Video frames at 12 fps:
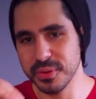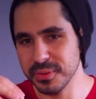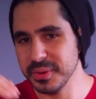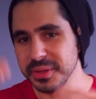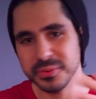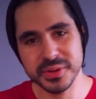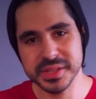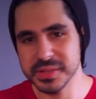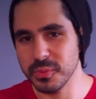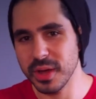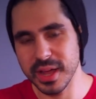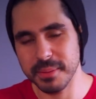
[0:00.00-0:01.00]
real reason
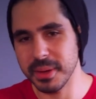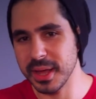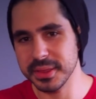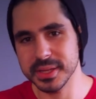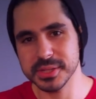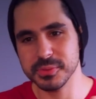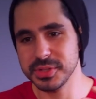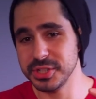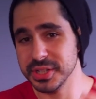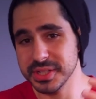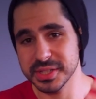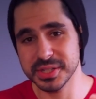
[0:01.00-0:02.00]
why I bought this was
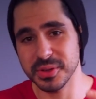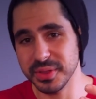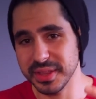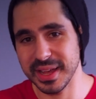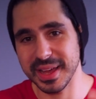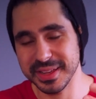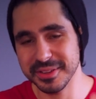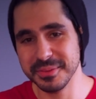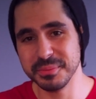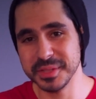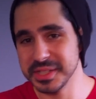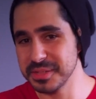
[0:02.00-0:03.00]
just so I could
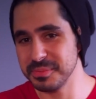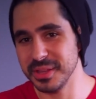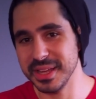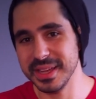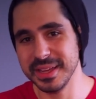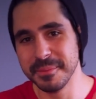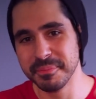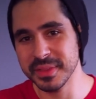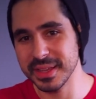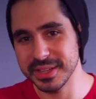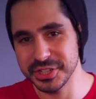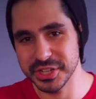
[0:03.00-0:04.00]
display
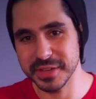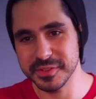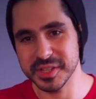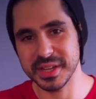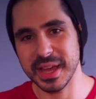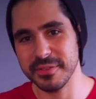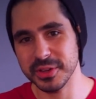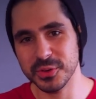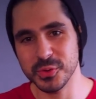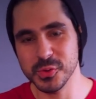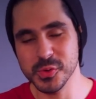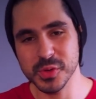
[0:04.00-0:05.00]
GIFs and have a
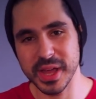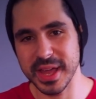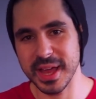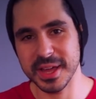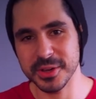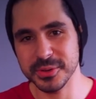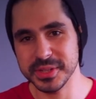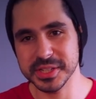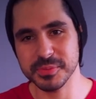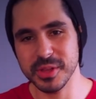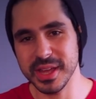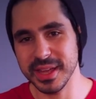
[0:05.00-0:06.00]
cool AIO
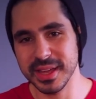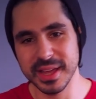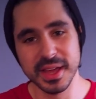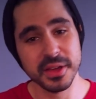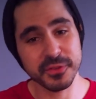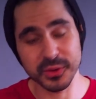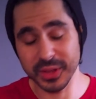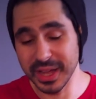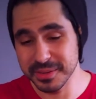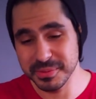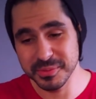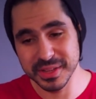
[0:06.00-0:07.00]
display. For a lot
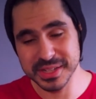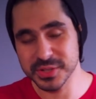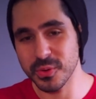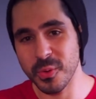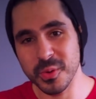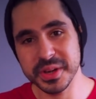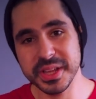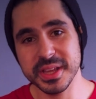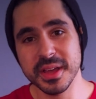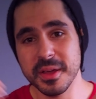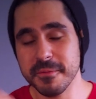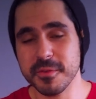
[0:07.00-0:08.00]
of people, that's corny.
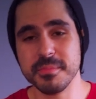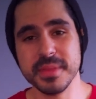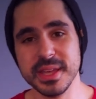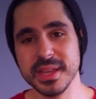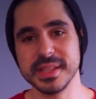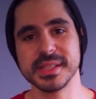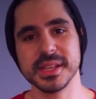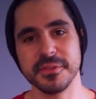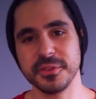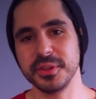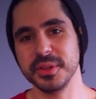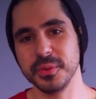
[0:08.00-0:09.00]
For me, it's
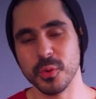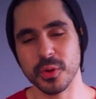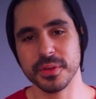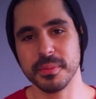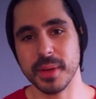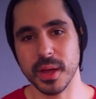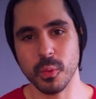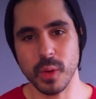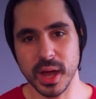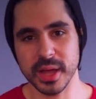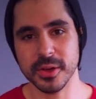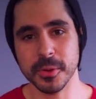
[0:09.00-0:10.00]
definitely worth my
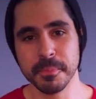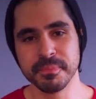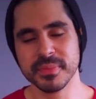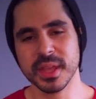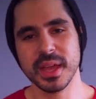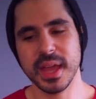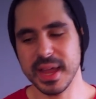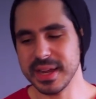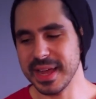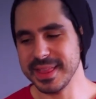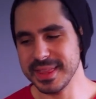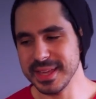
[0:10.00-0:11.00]
while. And
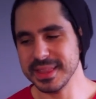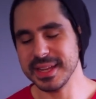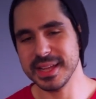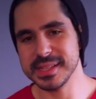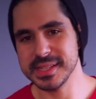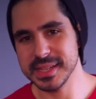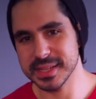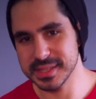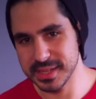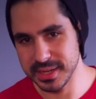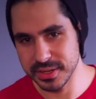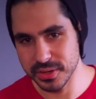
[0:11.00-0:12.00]
I think that
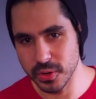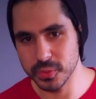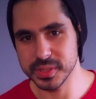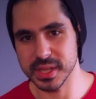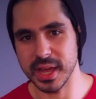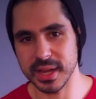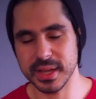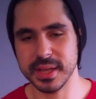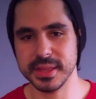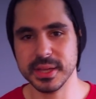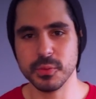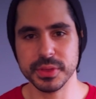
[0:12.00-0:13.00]
NZXT knows that. I
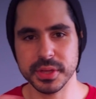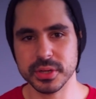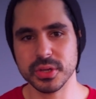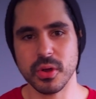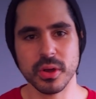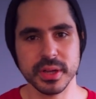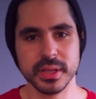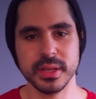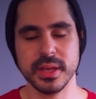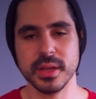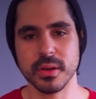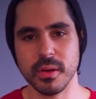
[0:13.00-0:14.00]
think what they're targeting
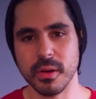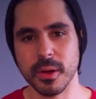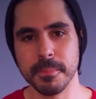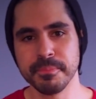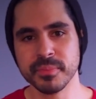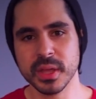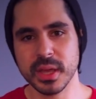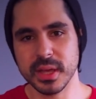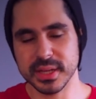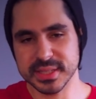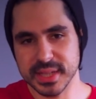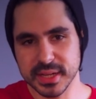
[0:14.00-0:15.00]
here are
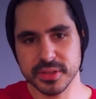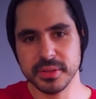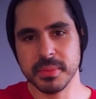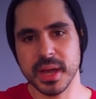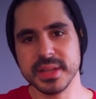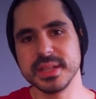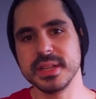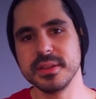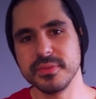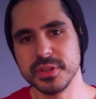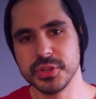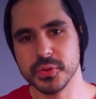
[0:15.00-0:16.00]
aesthetically minded
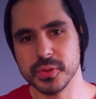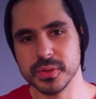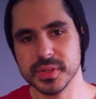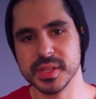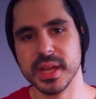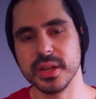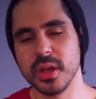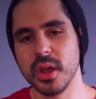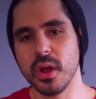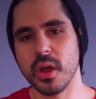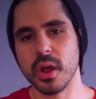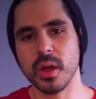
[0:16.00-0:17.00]
individuals that
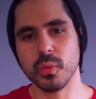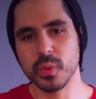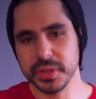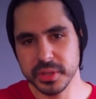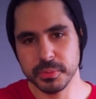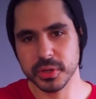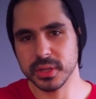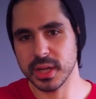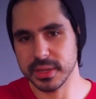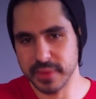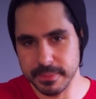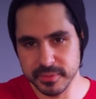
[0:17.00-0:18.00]
uh, really put a lot
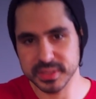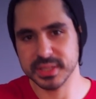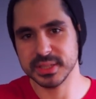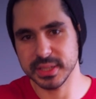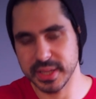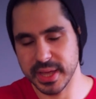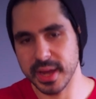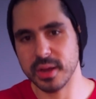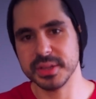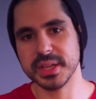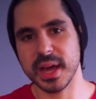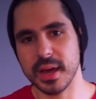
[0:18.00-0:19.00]
of emphasis and care
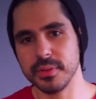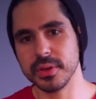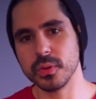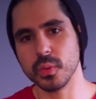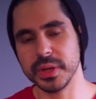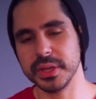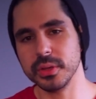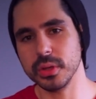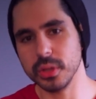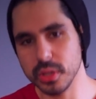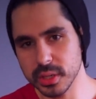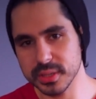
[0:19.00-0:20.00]
into how their rig
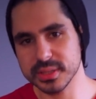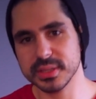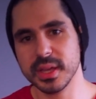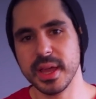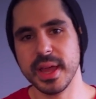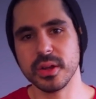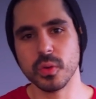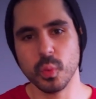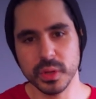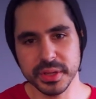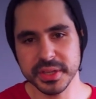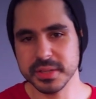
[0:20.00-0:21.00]
looks and are
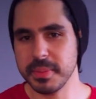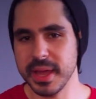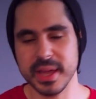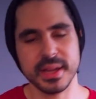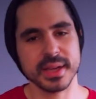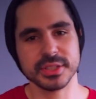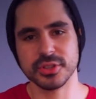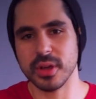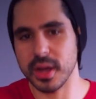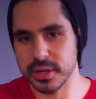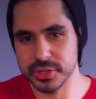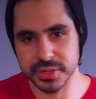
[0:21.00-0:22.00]
willing to pay an extra
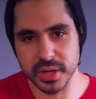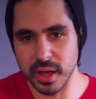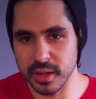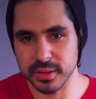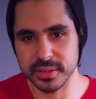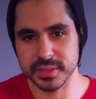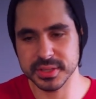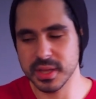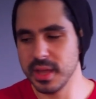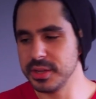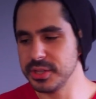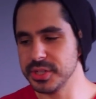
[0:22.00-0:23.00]
$100
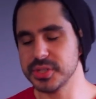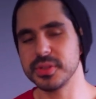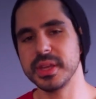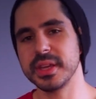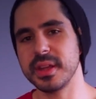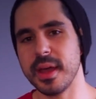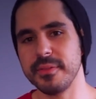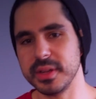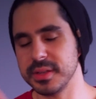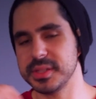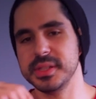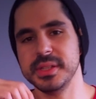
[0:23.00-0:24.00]
just so they could have an
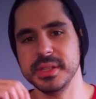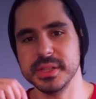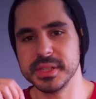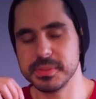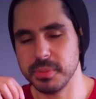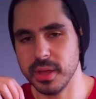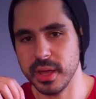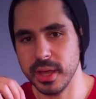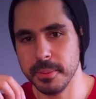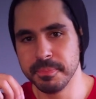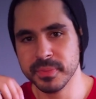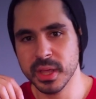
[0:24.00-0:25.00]
LCD display.
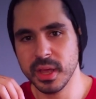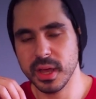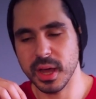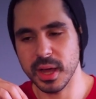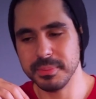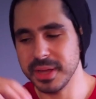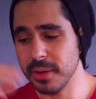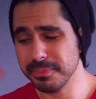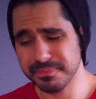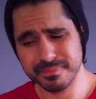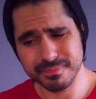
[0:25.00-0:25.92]
Um, now,